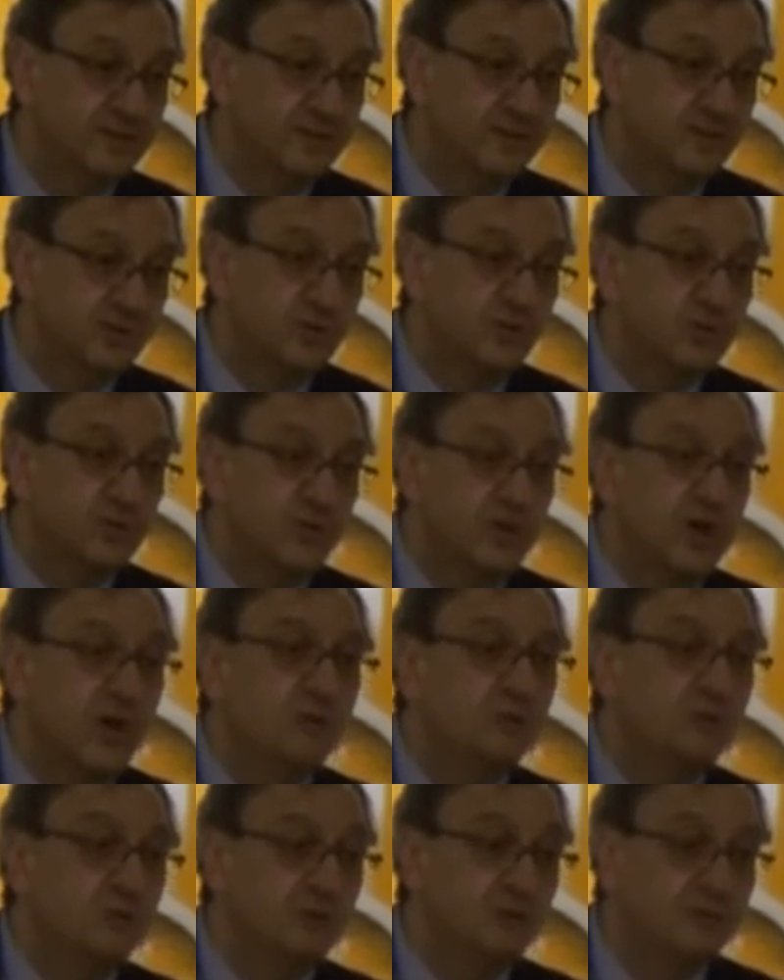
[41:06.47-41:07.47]
So you're
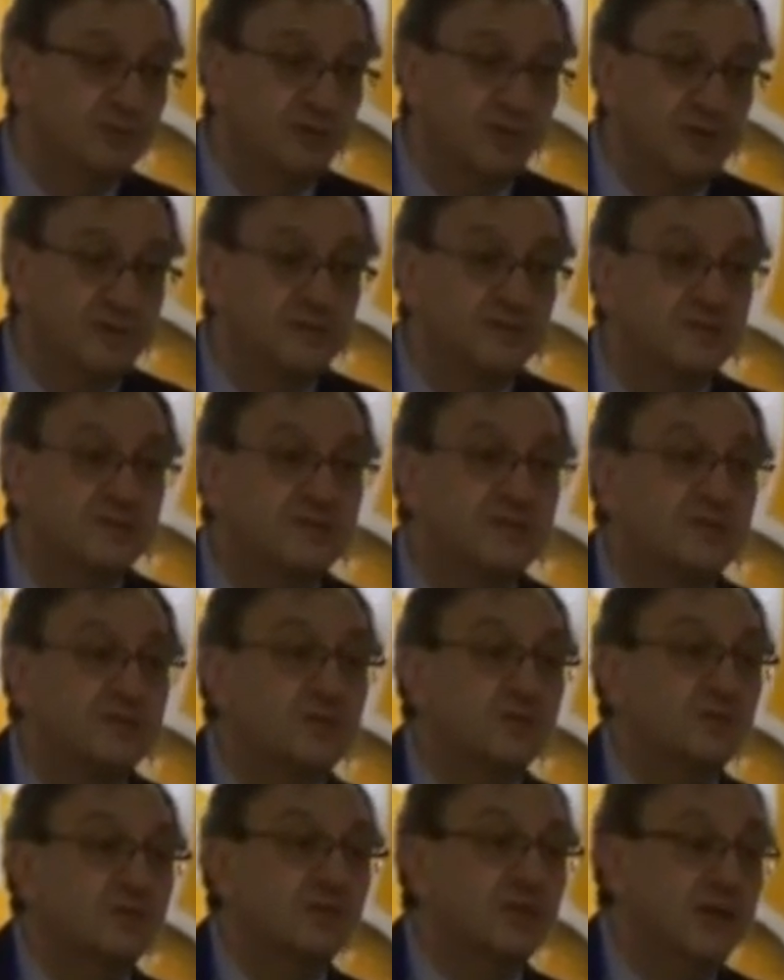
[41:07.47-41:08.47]
out of. It's
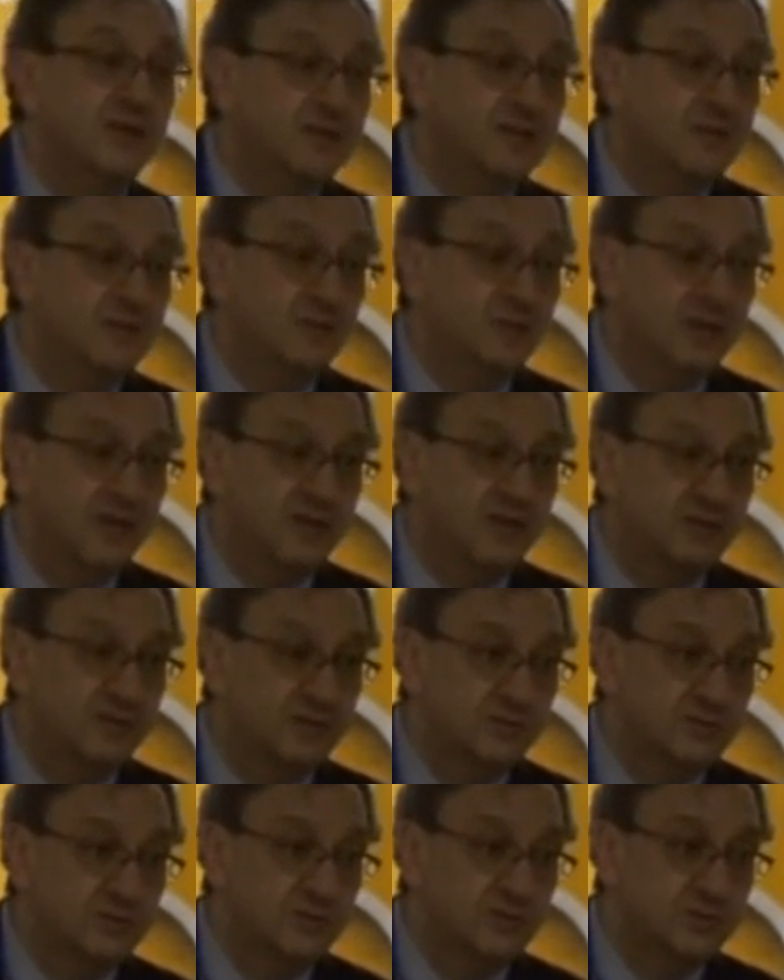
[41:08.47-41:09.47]
resistant to the
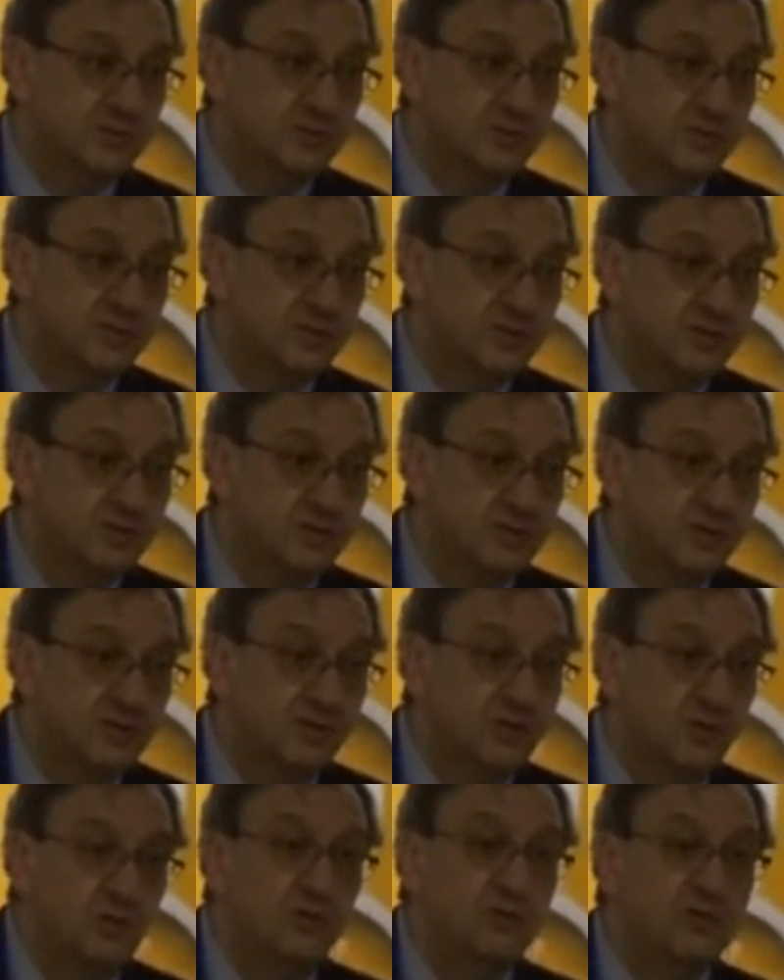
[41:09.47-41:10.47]
echinocandins.
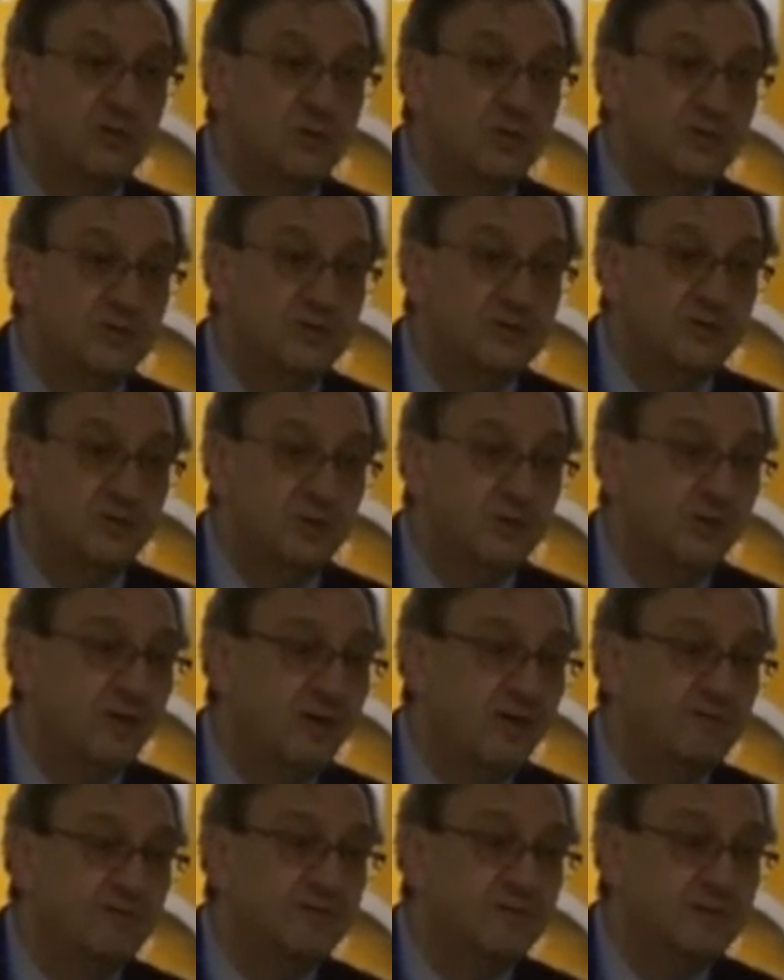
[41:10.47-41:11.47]
The only ones that you
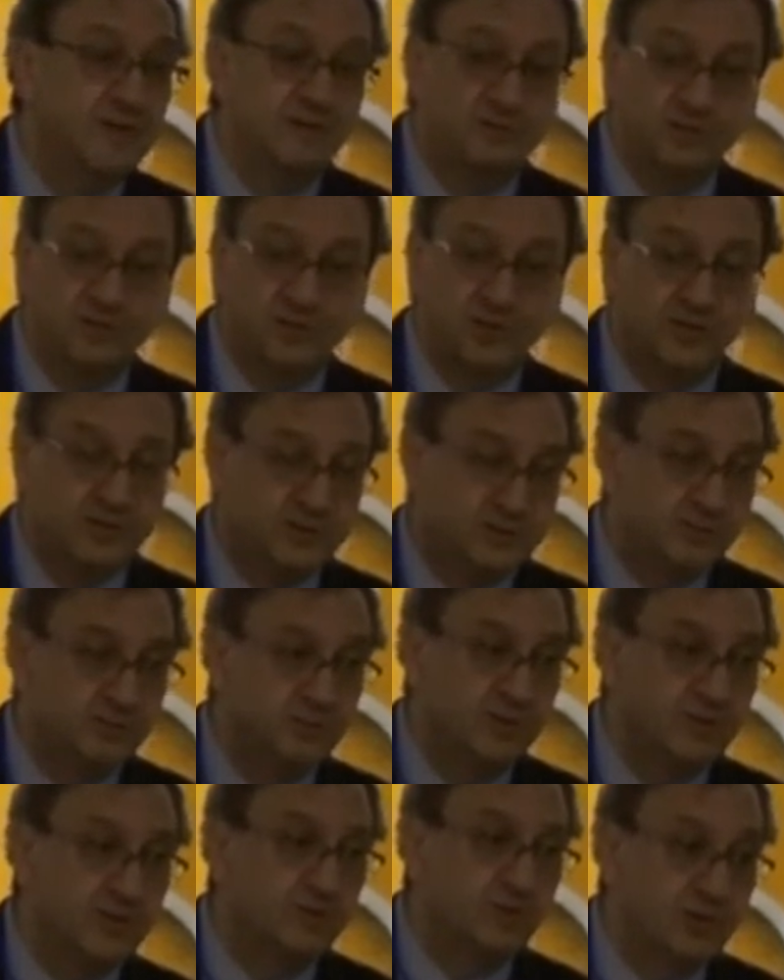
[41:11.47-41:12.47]
have is
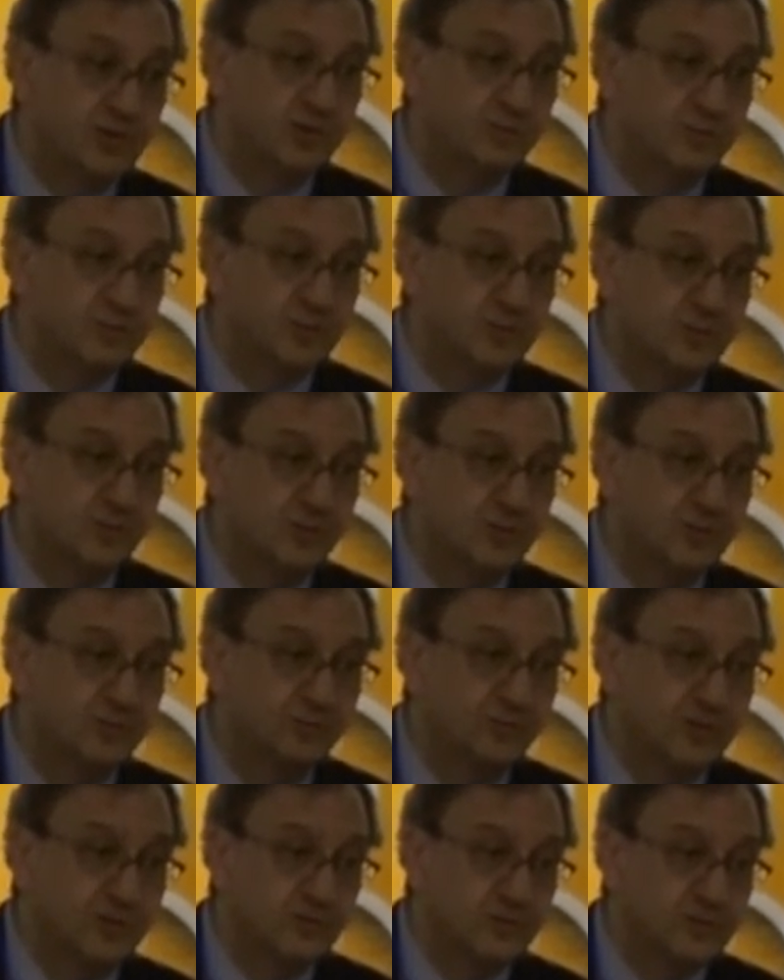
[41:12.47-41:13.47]
amphotericin B or liposomal
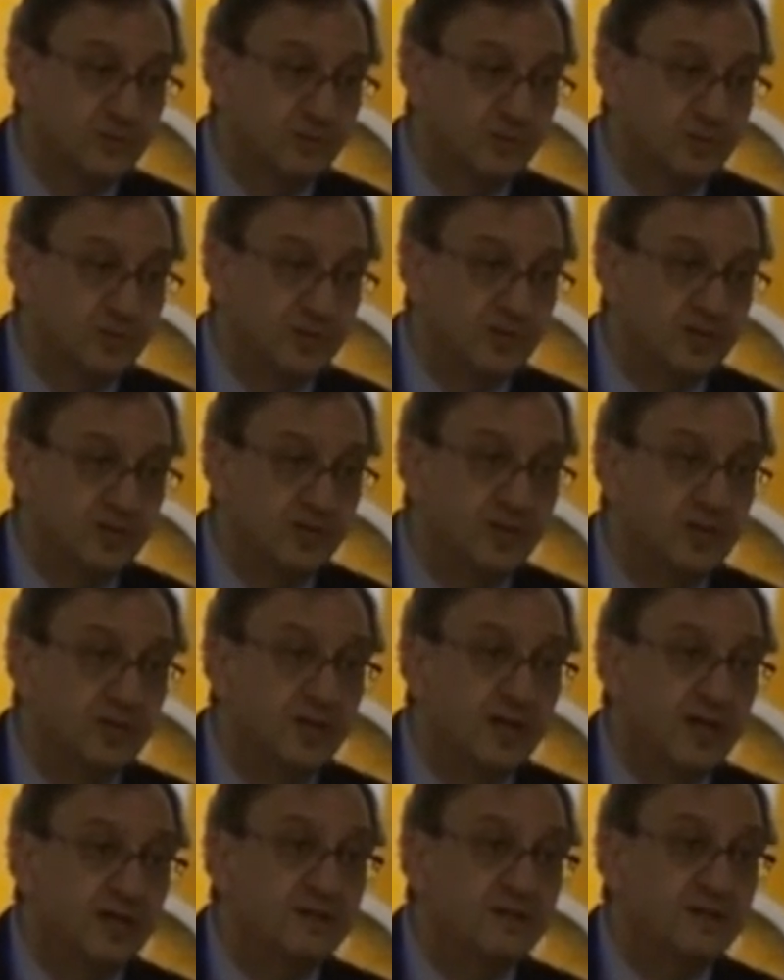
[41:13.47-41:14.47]
amphotericin B,
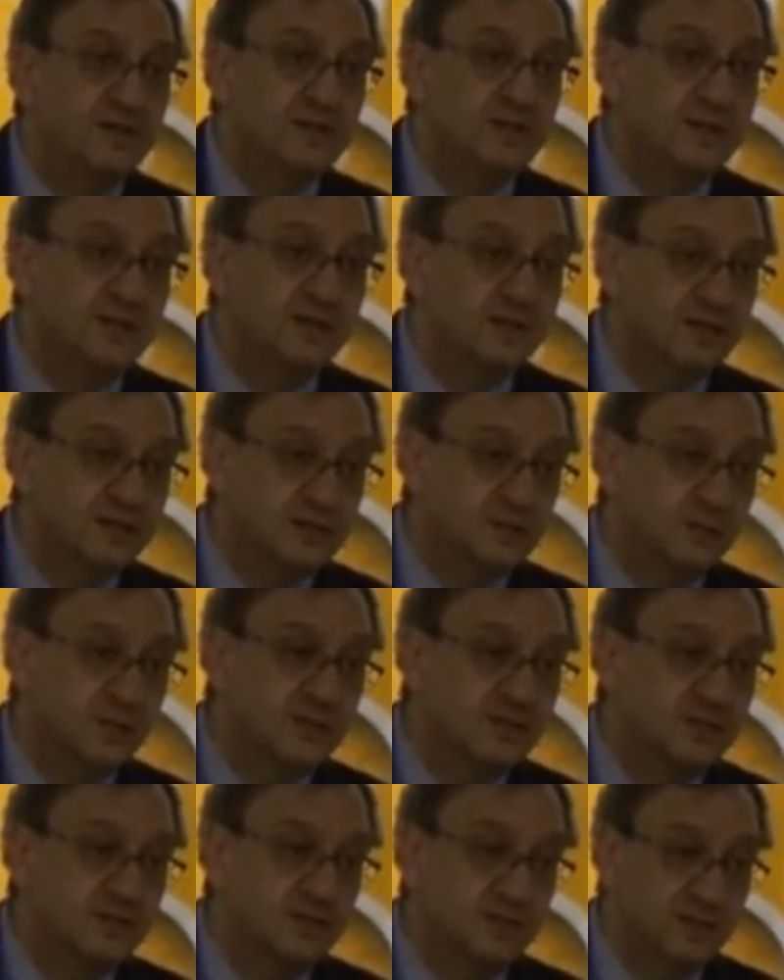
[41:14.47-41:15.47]
and these are
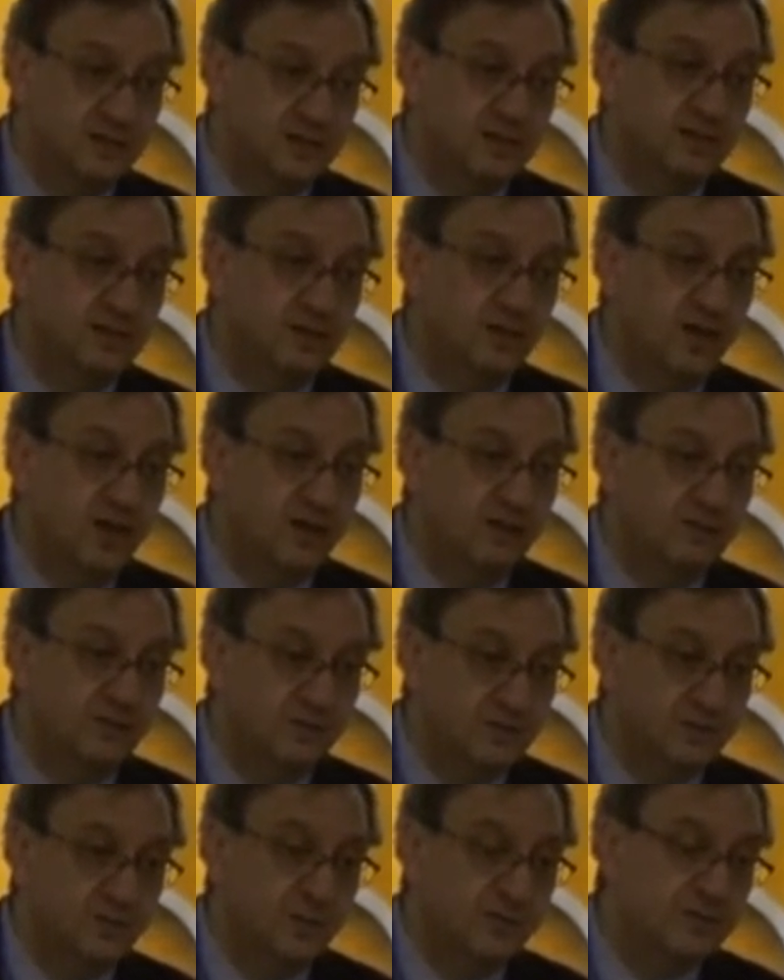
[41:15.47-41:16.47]

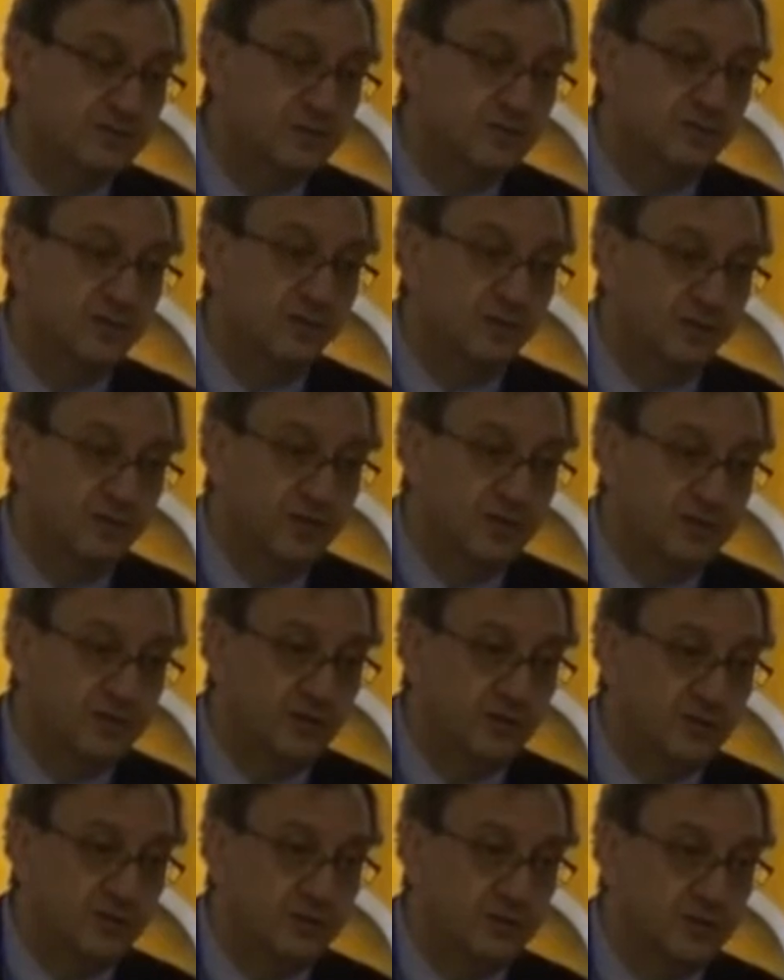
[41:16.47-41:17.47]
either expensive or very
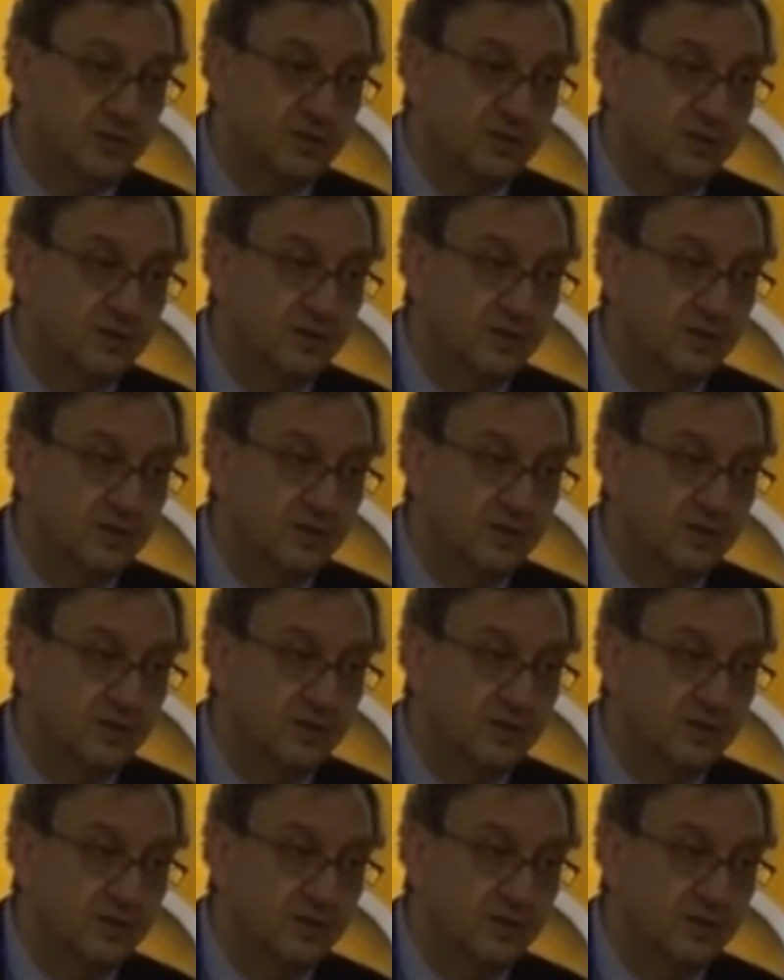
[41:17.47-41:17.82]
toxic.